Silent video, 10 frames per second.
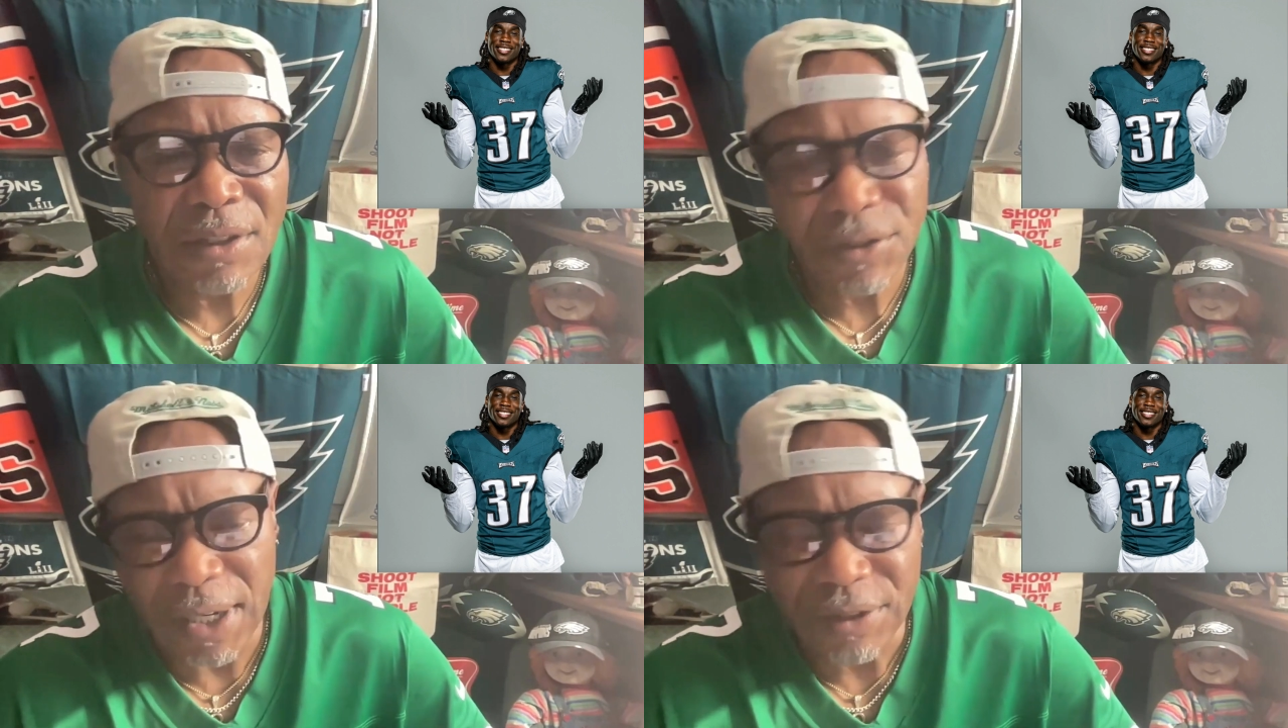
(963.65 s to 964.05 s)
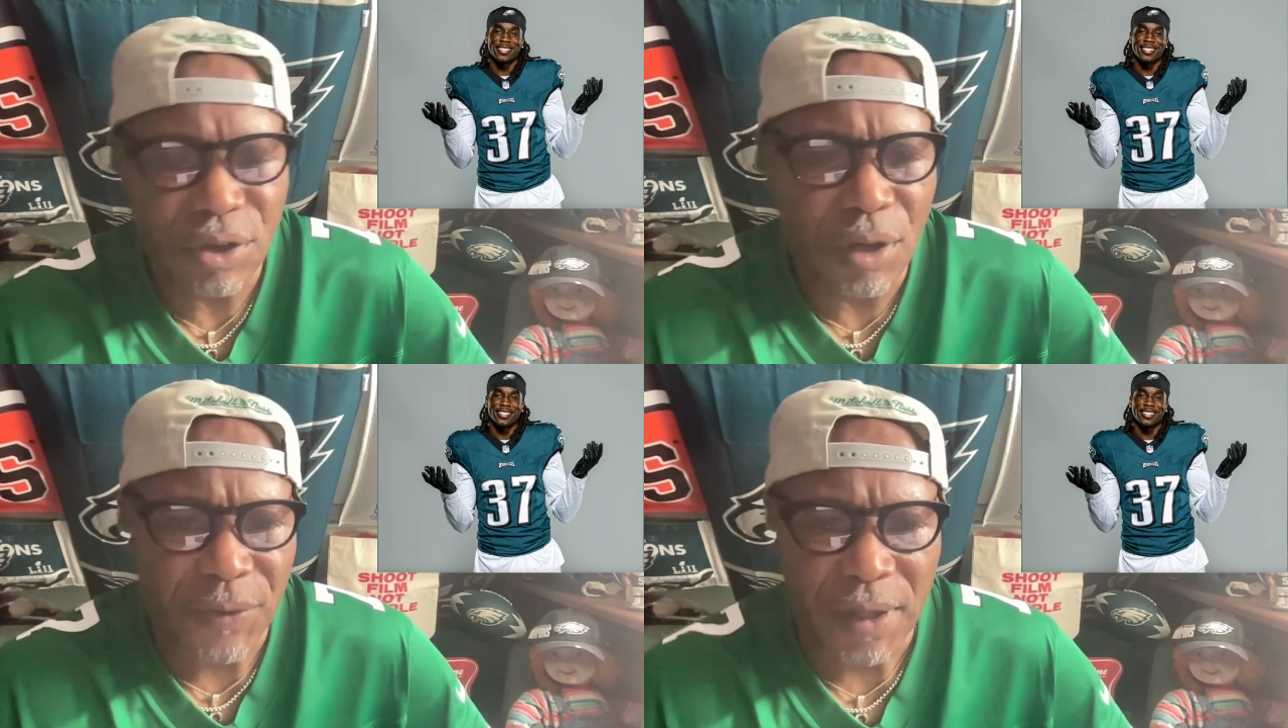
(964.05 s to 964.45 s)
So that's
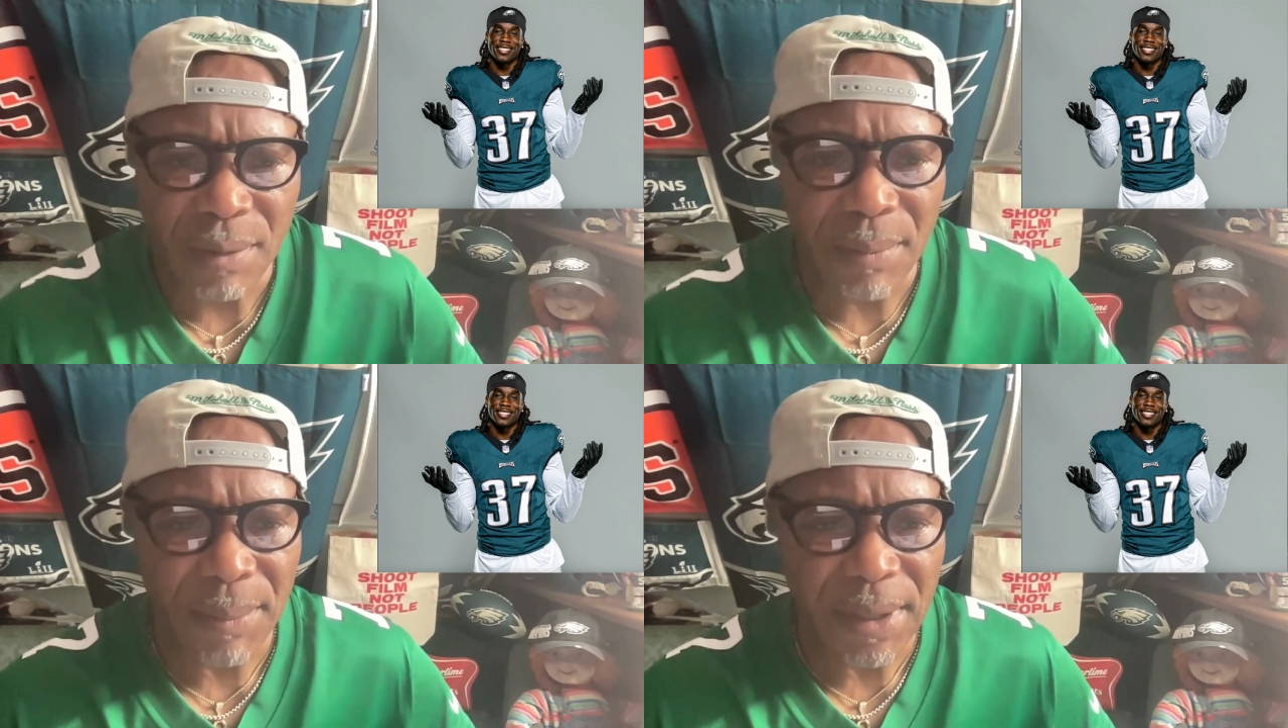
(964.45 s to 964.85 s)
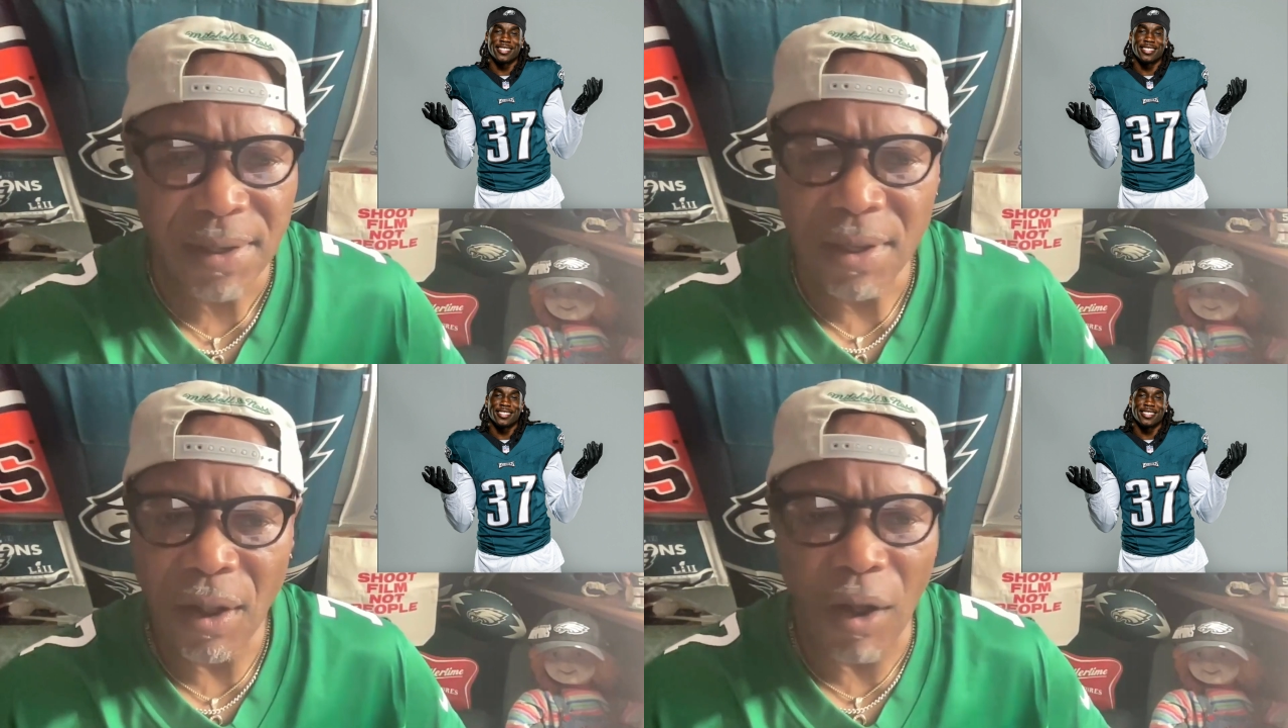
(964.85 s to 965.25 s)
good for him. I
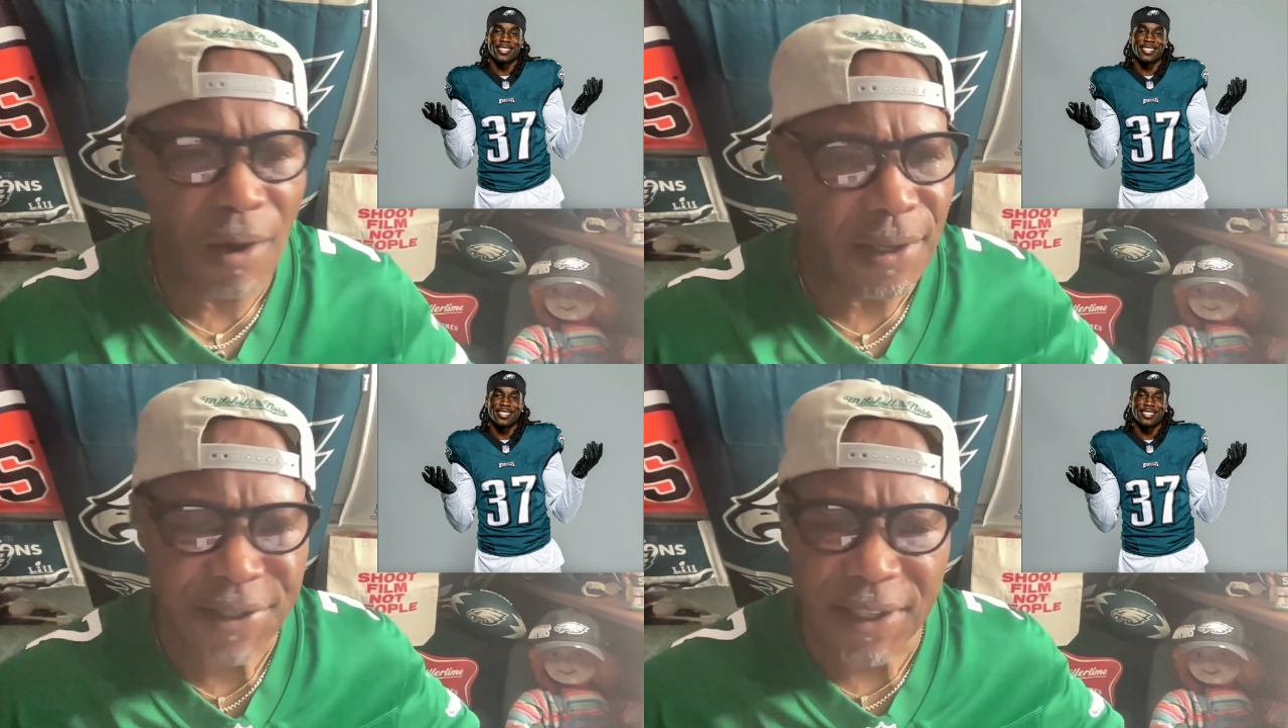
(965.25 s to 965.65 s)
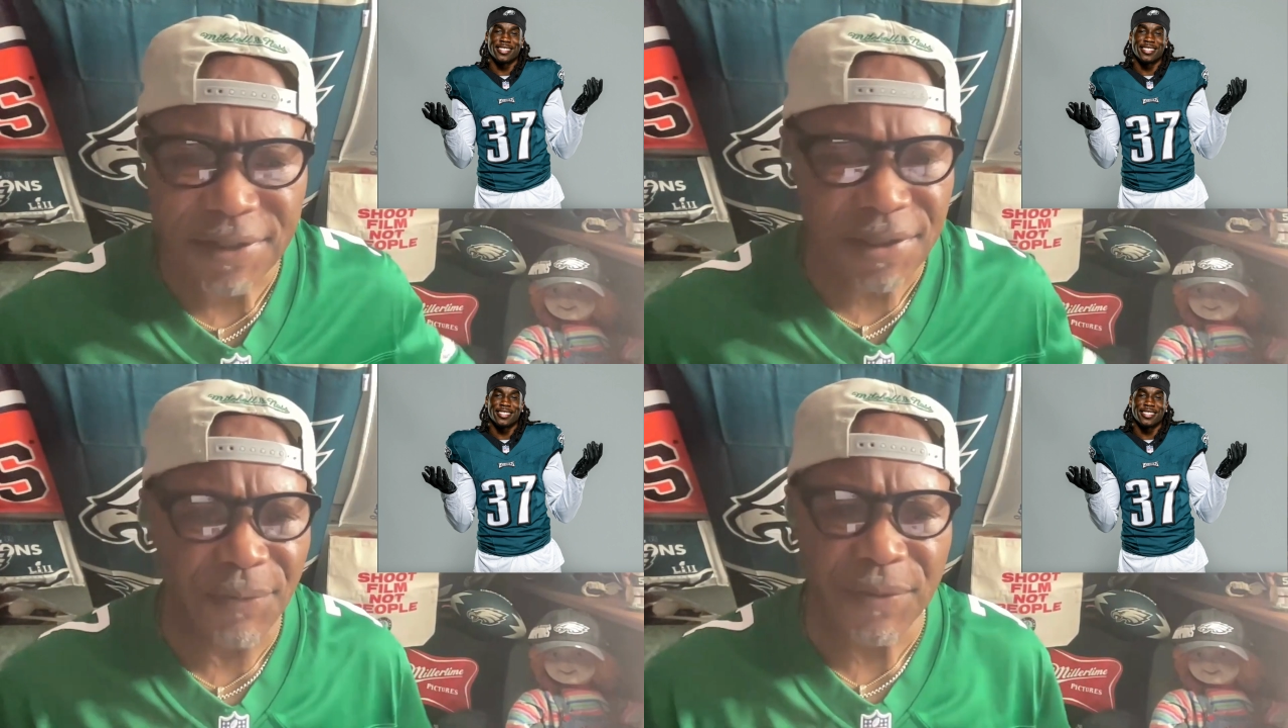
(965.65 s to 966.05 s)
mean, all this
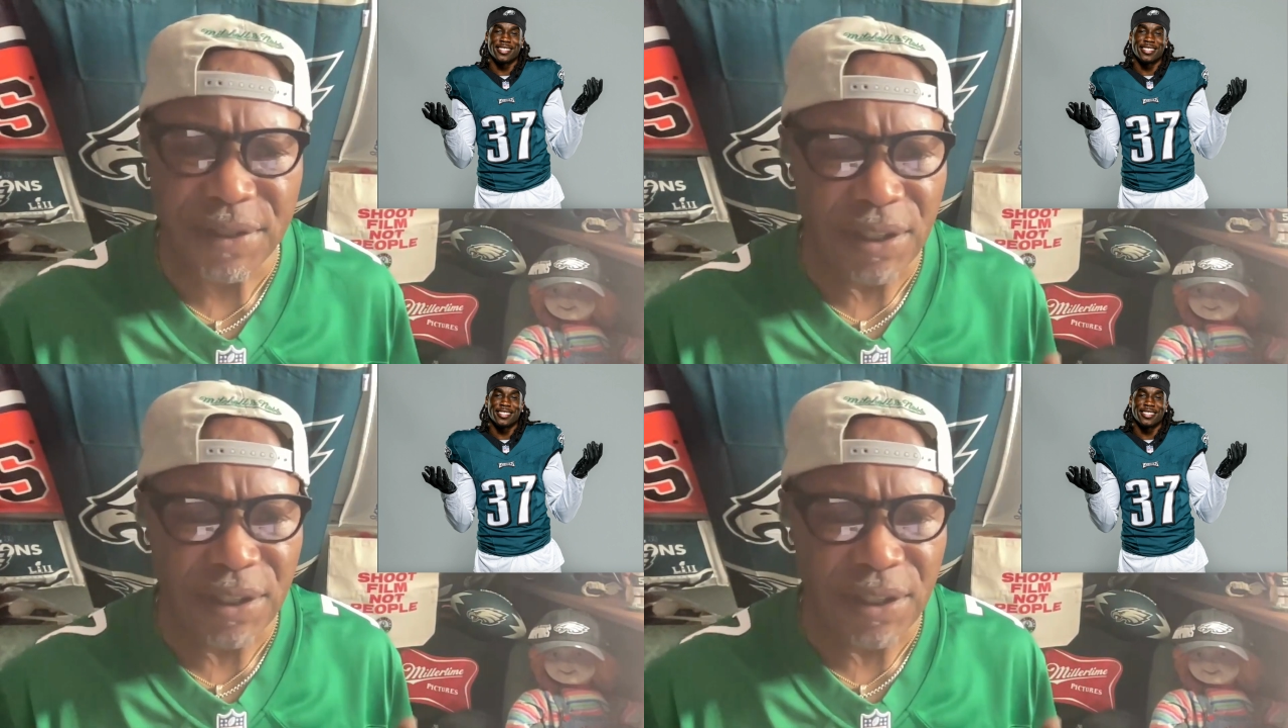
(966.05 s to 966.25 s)
stuff